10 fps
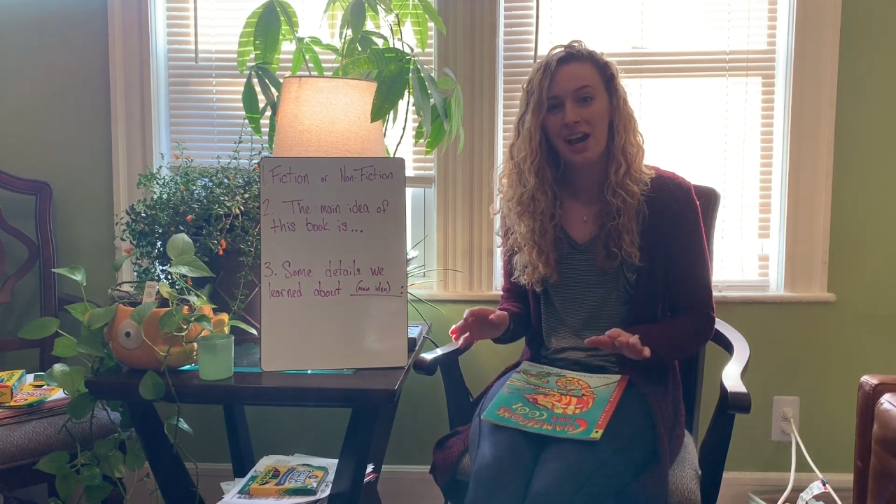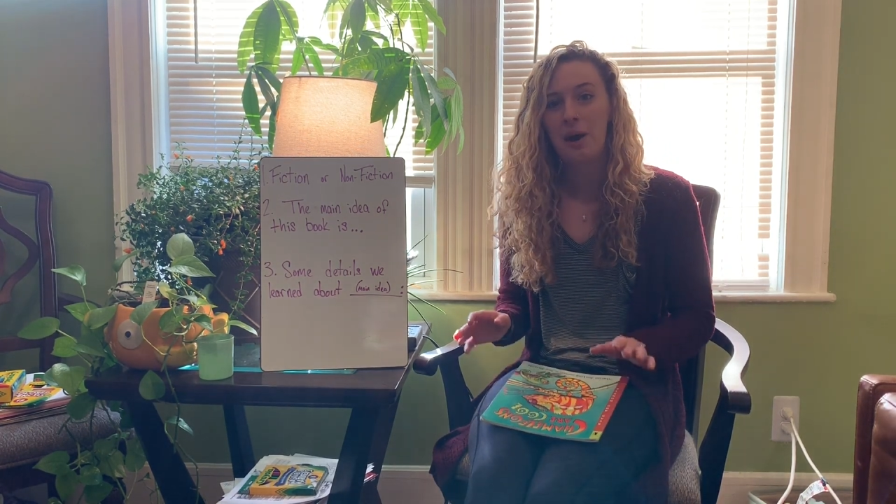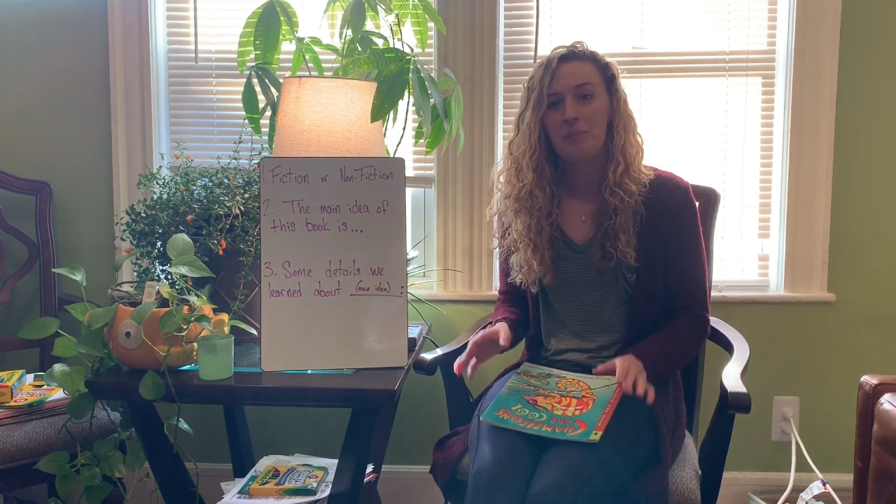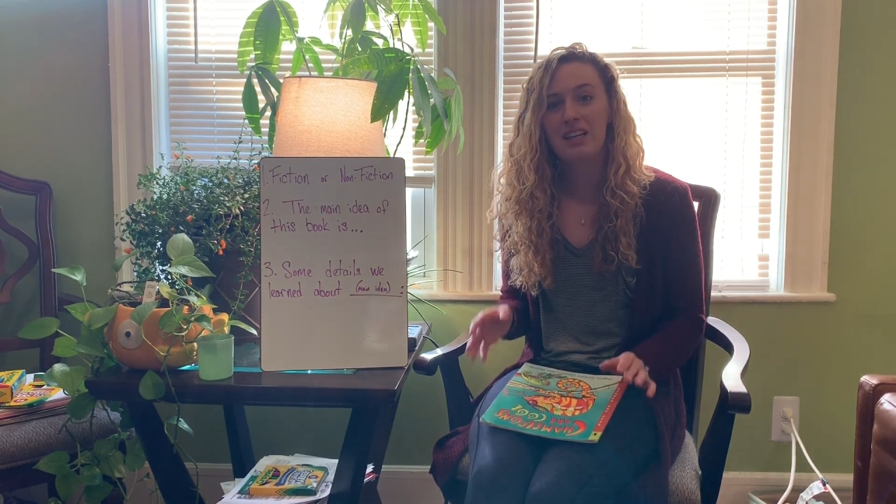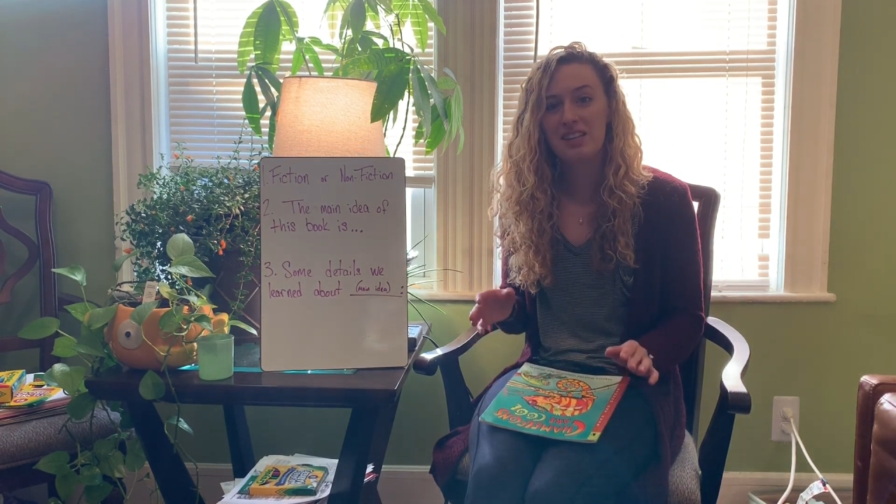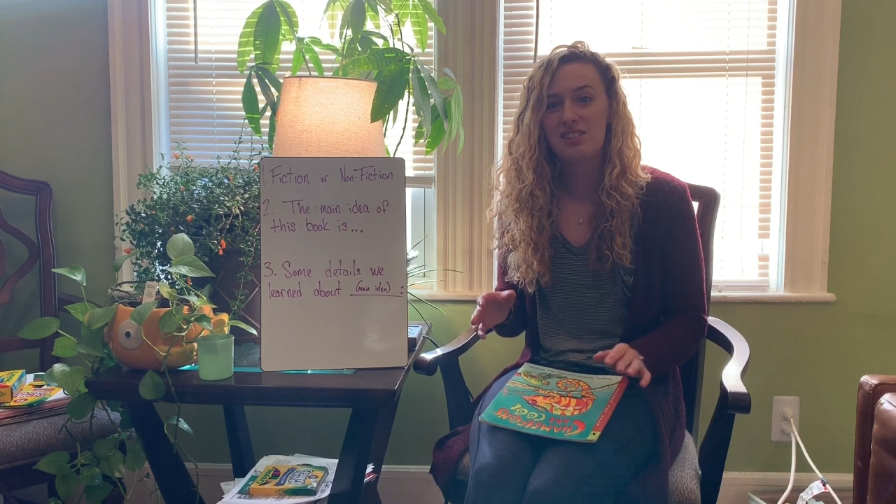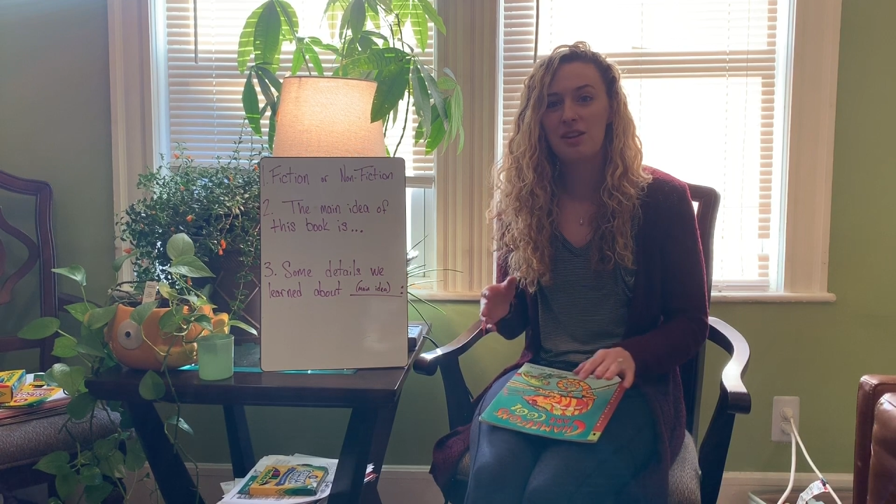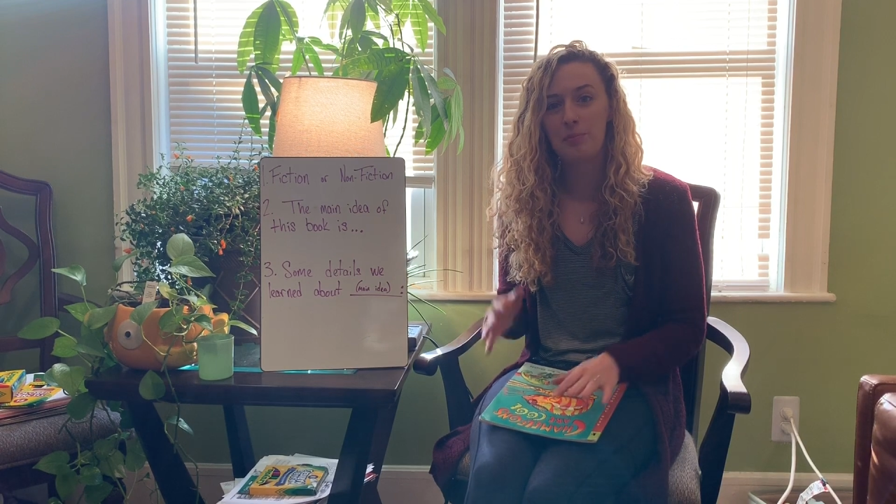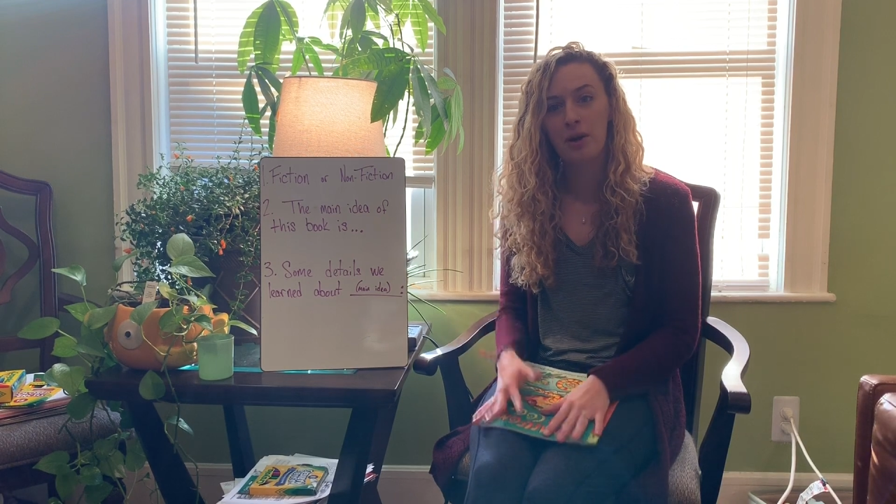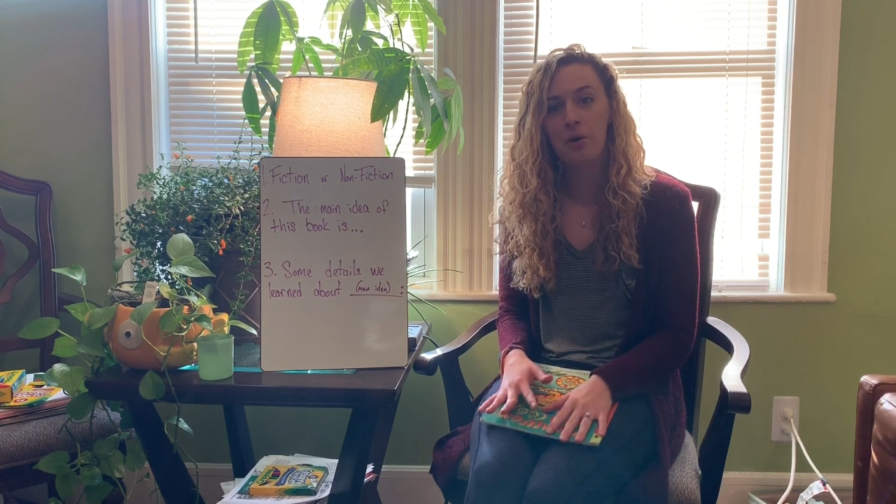because
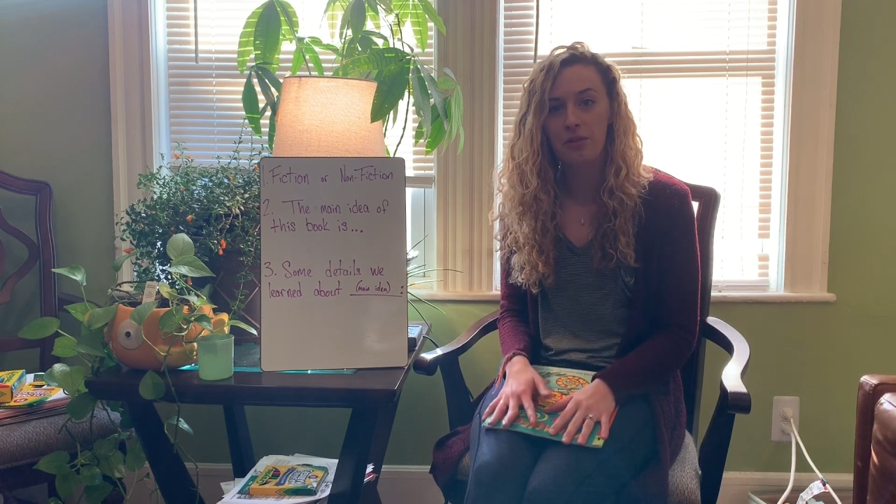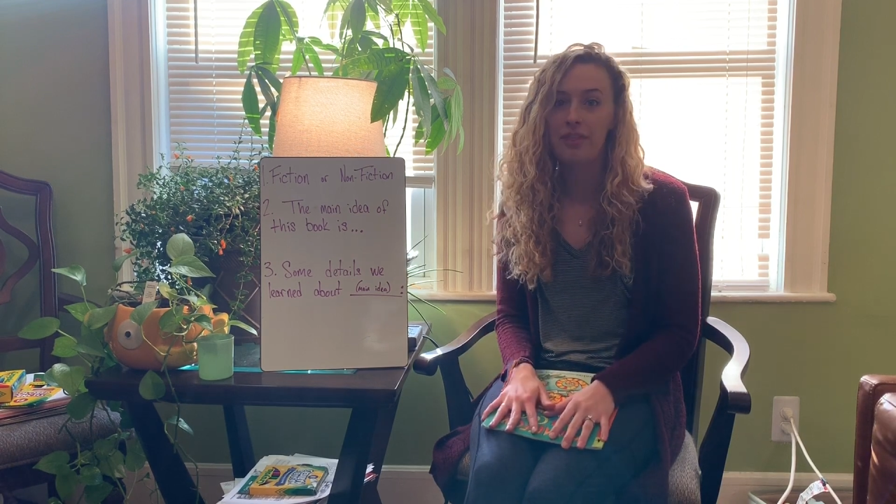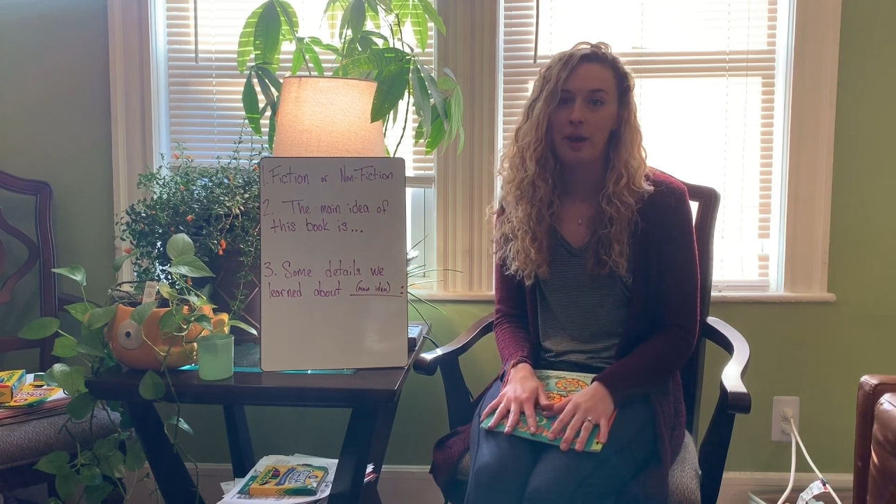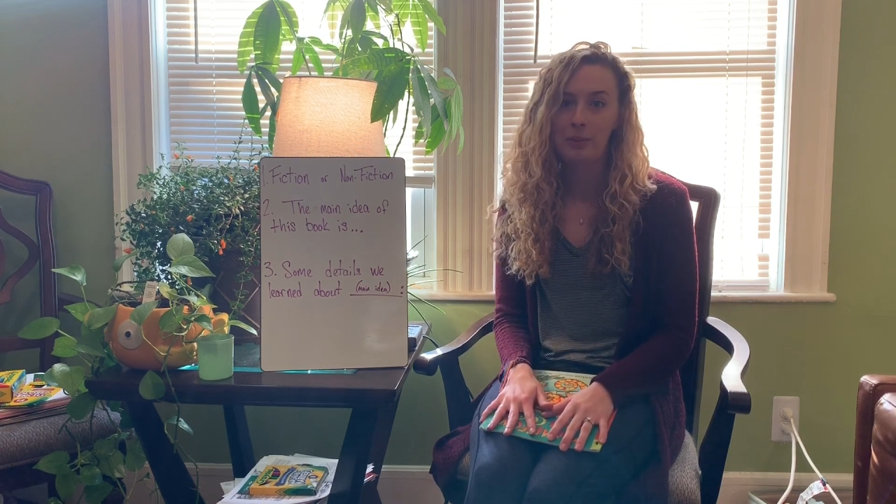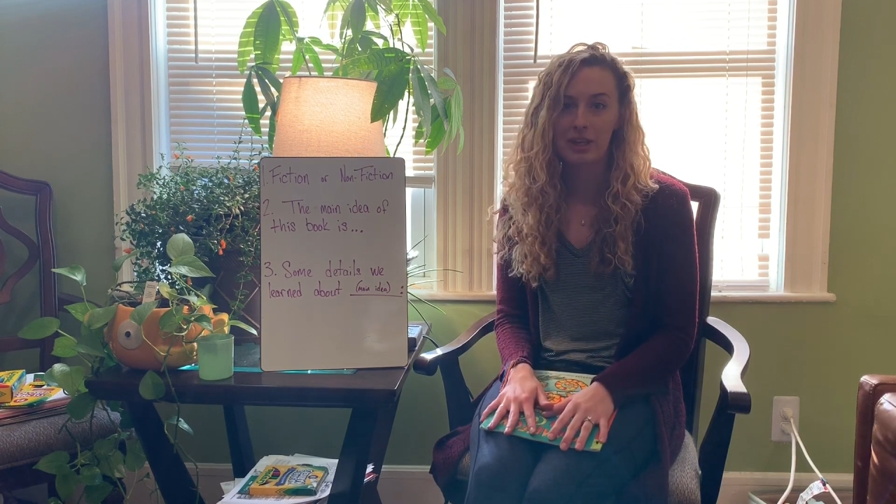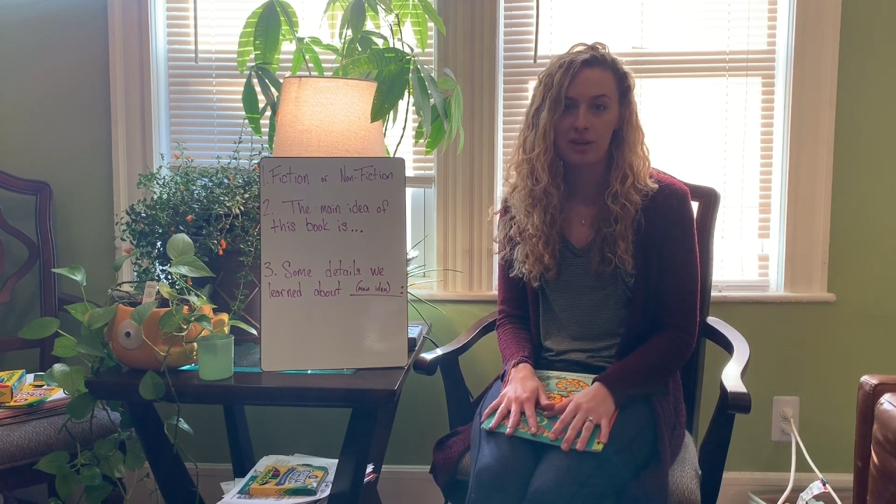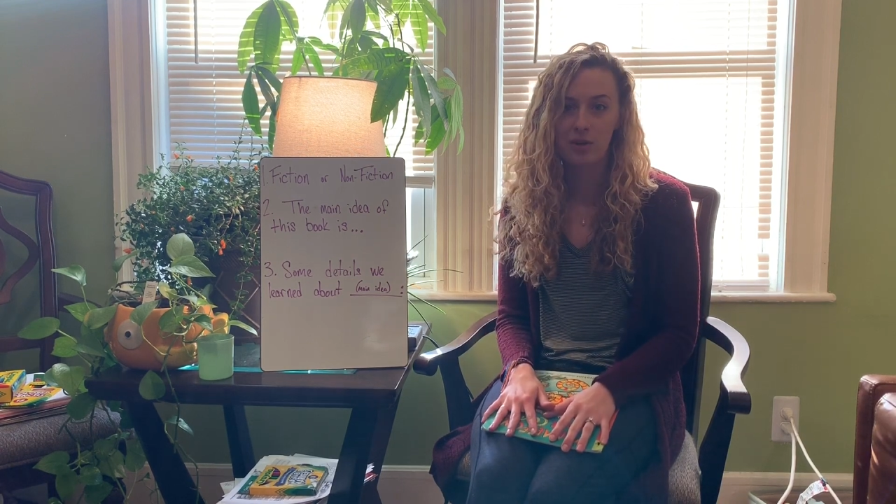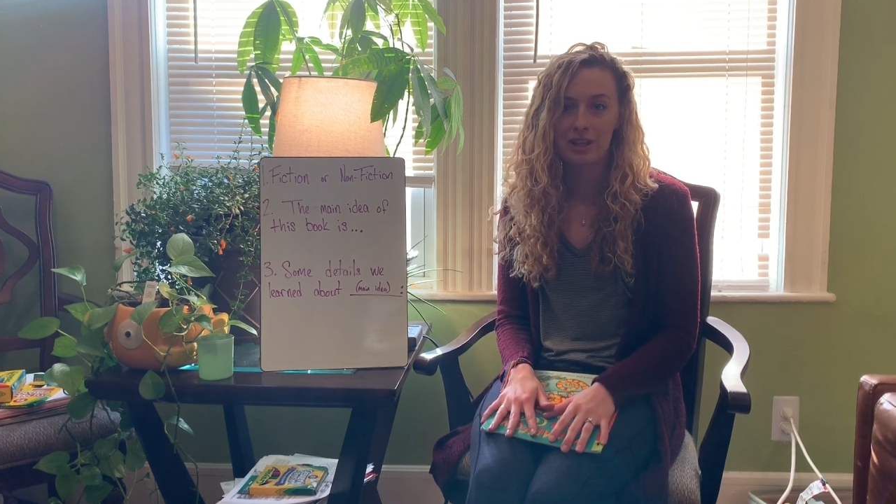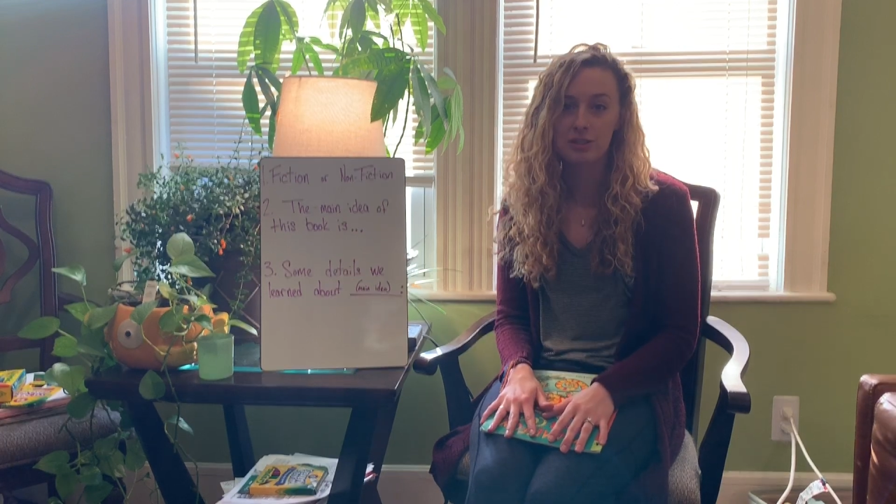the book that we are going